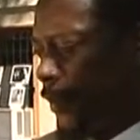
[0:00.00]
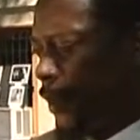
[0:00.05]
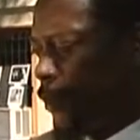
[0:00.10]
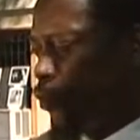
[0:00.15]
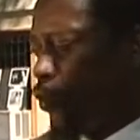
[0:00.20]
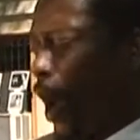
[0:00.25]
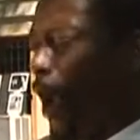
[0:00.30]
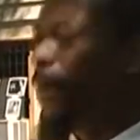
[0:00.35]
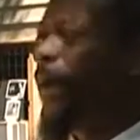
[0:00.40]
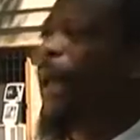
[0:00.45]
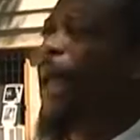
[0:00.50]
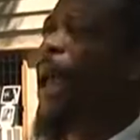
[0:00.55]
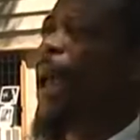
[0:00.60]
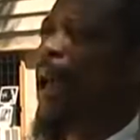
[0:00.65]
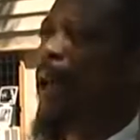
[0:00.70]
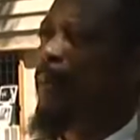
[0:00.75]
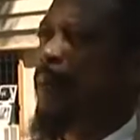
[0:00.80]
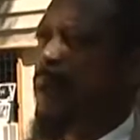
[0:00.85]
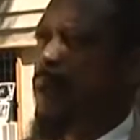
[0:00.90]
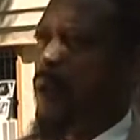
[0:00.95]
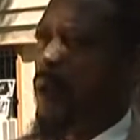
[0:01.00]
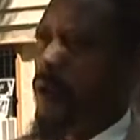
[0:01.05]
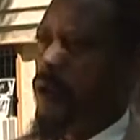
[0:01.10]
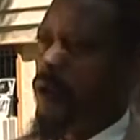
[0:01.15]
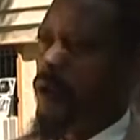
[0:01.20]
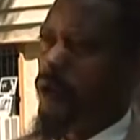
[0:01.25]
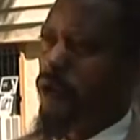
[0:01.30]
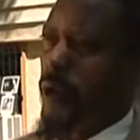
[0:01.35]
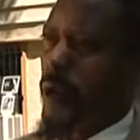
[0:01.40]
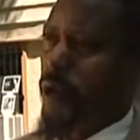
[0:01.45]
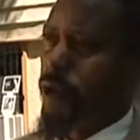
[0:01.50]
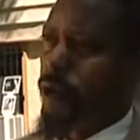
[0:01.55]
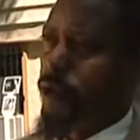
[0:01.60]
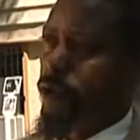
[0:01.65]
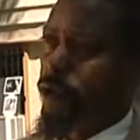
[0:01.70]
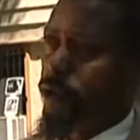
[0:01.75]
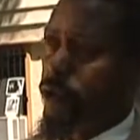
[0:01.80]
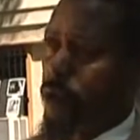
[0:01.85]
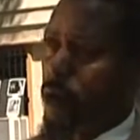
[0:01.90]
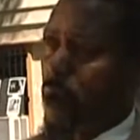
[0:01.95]
Robert Abbott, who started the
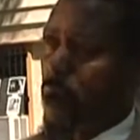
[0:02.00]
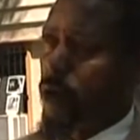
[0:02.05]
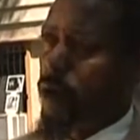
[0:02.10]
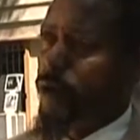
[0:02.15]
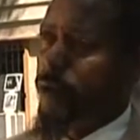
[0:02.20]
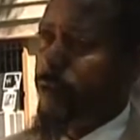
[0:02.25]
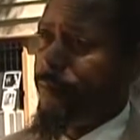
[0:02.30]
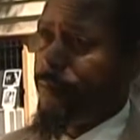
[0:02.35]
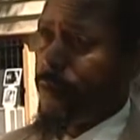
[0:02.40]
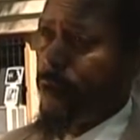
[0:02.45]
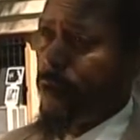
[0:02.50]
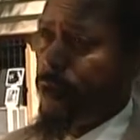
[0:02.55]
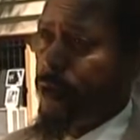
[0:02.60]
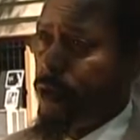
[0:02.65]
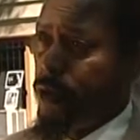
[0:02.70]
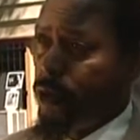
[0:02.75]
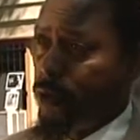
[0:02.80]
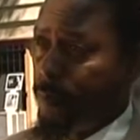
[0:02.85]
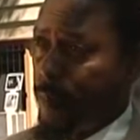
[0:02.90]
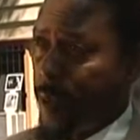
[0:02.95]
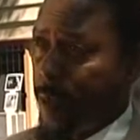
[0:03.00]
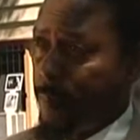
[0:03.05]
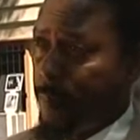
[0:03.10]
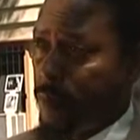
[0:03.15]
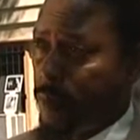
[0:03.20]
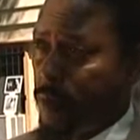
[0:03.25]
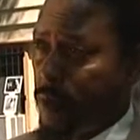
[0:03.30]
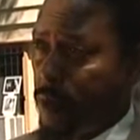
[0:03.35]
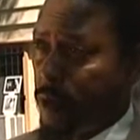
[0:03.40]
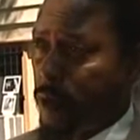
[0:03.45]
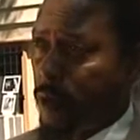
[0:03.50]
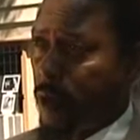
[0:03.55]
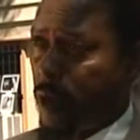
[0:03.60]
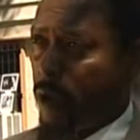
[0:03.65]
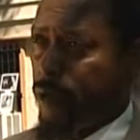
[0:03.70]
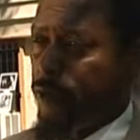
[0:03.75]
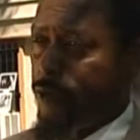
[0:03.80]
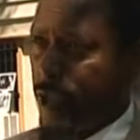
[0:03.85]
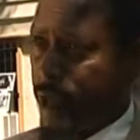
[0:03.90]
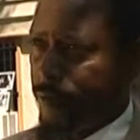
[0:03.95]
Chicago Defender newspaper, the
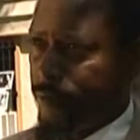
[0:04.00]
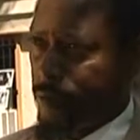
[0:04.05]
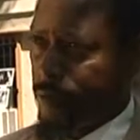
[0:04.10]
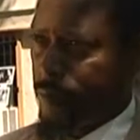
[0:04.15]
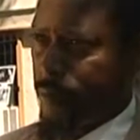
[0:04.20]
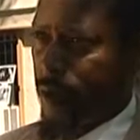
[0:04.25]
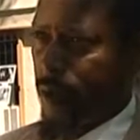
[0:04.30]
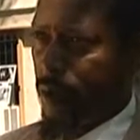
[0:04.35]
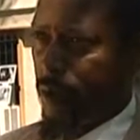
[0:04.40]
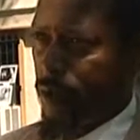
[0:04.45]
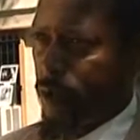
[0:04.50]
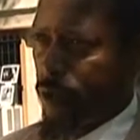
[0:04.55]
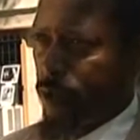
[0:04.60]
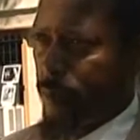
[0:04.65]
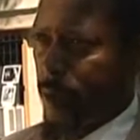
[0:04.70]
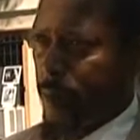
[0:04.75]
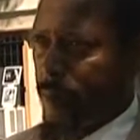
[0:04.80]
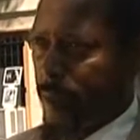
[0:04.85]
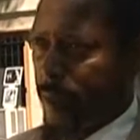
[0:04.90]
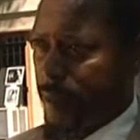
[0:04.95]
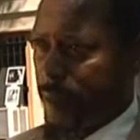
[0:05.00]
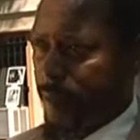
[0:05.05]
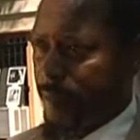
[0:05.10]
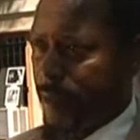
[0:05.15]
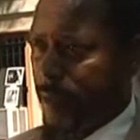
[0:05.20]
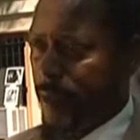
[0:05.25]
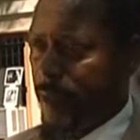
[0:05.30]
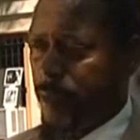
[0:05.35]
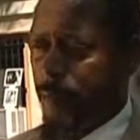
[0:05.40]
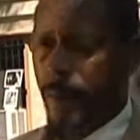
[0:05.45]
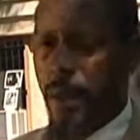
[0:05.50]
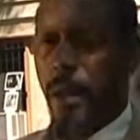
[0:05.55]
largest African-American newspaper at the time.